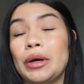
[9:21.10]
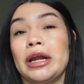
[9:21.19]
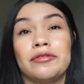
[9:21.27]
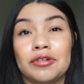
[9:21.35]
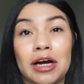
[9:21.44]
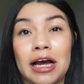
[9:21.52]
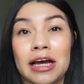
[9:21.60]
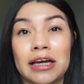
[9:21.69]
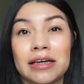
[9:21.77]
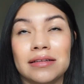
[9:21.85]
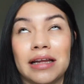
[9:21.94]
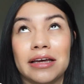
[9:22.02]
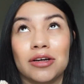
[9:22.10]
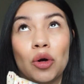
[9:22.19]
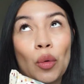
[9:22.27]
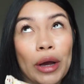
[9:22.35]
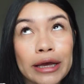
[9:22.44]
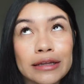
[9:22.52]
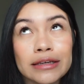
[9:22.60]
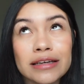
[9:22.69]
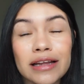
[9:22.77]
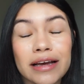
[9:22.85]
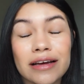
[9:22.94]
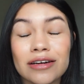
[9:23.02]
whenever I like quickly,
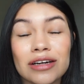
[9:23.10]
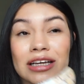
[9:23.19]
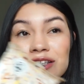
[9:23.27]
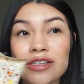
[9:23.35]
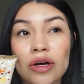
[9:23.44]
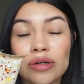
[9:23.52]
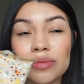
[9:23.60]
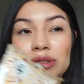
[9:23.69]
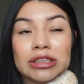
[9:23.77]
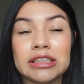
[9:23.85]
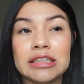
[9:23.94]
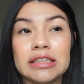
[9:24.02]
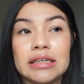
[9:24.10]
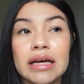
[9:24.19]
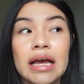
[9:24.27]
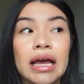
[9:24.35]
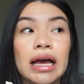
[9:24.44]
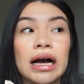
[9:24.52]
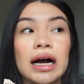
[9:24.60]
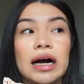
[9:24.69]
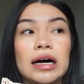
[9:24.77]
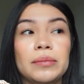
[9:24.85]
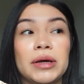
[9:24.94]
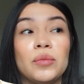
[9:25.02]
like it's not a routine.
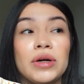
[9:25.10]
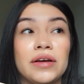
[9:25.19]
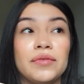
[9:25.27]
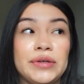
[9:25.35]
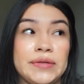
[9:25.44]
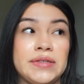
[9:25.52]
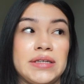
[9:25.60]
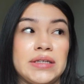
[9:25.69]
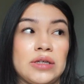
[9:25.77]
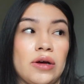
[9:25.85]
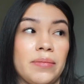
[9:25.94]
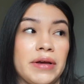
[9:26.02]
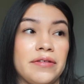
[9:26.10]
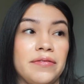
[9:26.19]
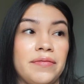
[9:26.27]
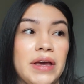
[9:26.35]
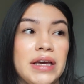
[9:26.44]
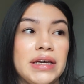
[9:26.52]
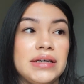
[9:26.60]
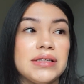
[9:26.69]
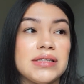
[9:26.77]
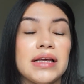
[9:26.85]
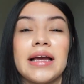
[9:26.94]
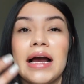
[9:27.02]
And when I've used these on my
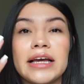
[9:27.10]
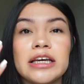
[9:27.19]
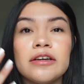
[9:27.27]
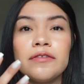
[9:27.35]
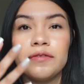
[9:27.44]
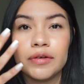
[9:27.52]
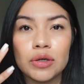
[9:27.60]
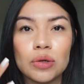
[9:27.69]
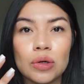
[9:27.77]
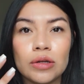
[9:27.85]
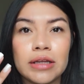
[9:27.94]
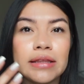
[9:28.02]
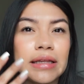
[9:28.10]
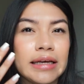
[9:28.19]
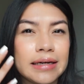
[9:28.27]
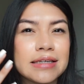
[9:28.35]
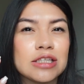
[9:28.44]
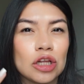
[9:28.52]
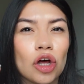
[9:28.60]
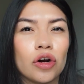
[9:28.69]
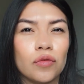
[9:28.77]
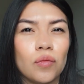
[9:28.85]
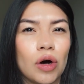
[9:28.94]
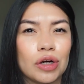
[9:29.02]
face, like I can feel that it is a lot
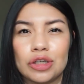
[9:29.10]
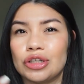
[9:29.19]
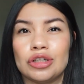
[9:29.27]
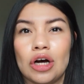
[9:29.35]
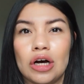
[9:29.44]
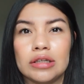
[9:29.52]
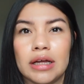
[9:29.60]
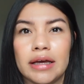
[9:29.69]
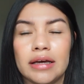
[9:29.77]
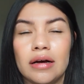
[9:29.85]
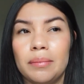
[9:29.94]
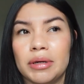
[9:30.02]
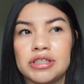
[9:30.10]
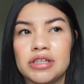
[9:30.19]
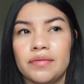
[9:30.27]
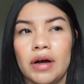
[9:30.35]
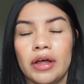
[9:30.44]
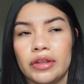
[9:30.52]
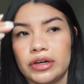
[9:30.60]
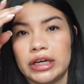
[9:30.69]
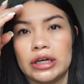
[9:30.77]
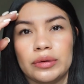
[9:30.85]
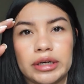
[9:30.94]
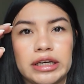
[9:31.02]
of water, not like a bunch of other
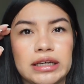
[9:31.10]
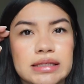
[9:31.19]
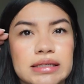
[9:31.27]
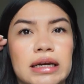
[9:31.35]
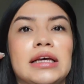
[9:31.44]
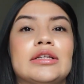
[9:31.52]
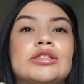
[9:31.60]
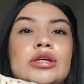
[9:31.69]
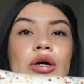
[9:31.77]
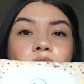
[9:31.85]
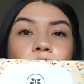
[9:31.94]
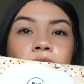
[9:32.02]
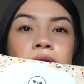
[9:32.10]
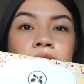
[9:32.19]
ingredients in it. So